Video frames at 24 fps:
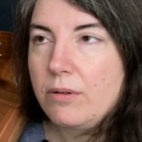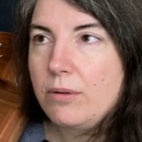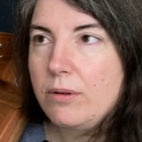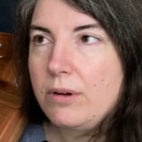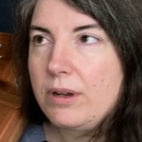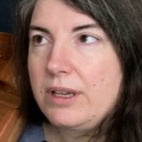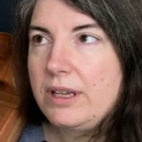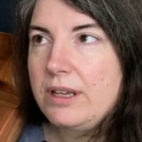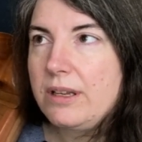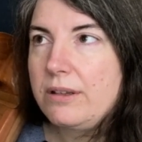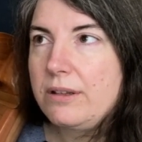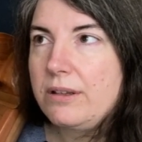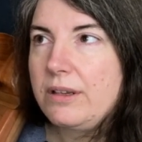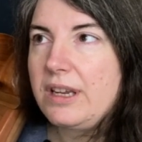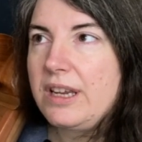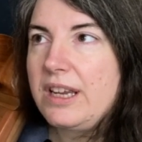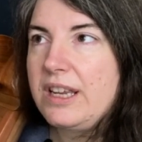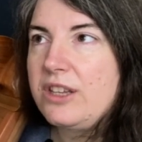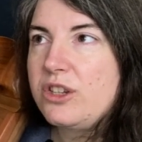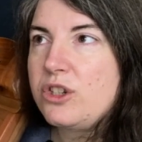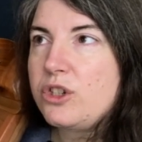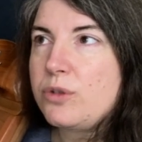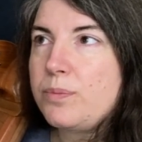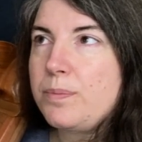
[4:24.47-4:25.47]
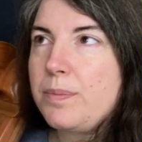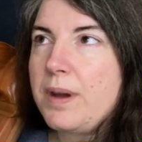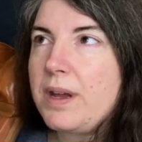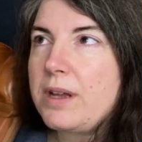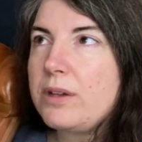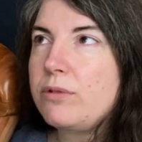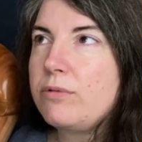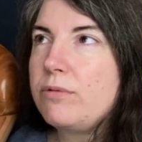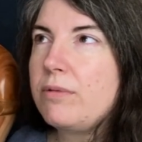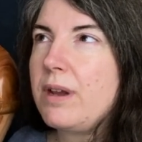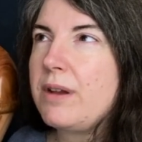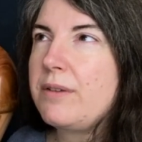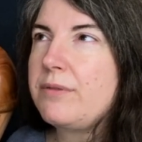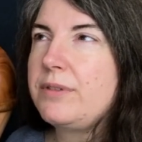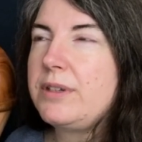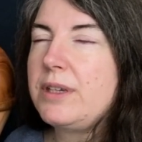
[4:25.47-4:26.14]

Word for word: in each part we have